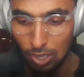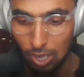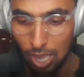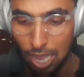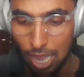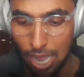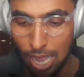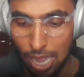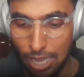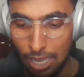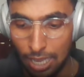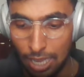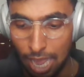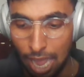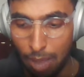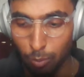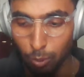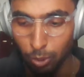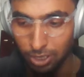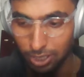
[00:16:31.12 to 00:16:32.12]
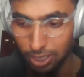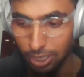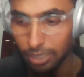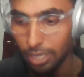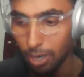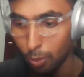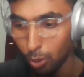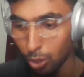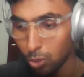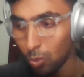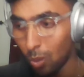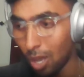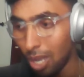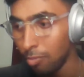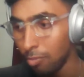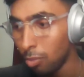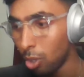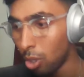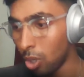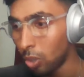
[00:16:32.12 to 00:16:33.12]
I would say there was one
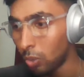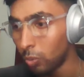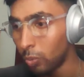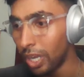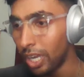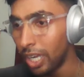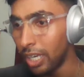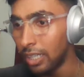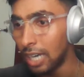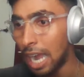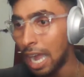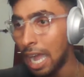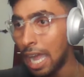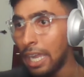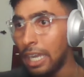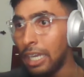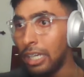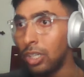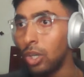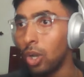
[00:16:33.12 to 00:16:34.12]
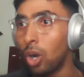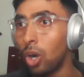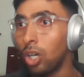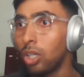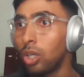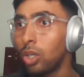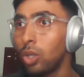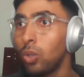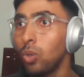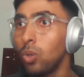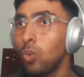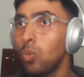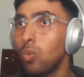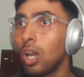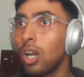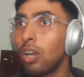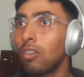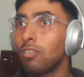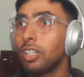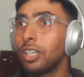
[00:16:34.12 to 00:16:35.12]
more where I talked to
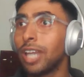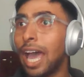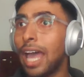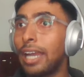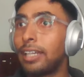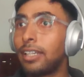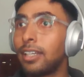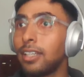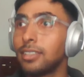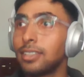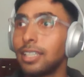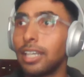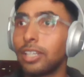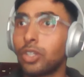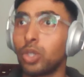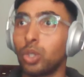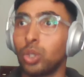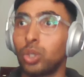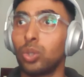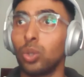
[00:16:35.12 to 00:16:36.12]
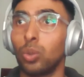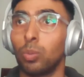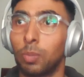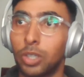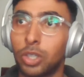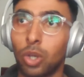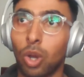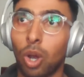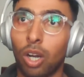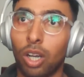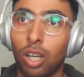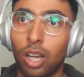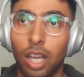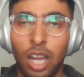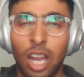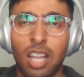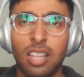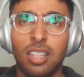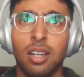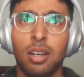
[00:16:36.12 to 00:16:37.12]
one of the directors at Super Shock,
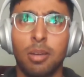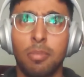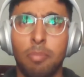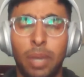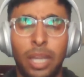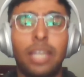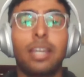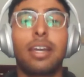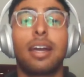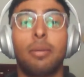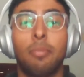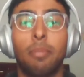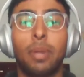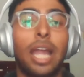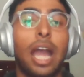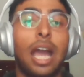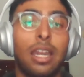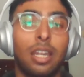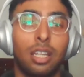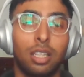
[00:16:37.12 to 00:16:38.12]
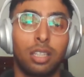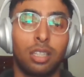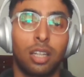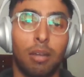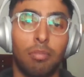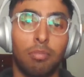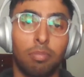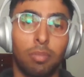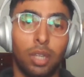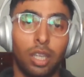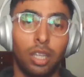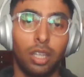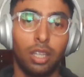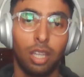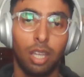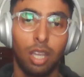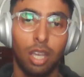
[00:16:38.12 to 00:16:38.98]
another mechanical company,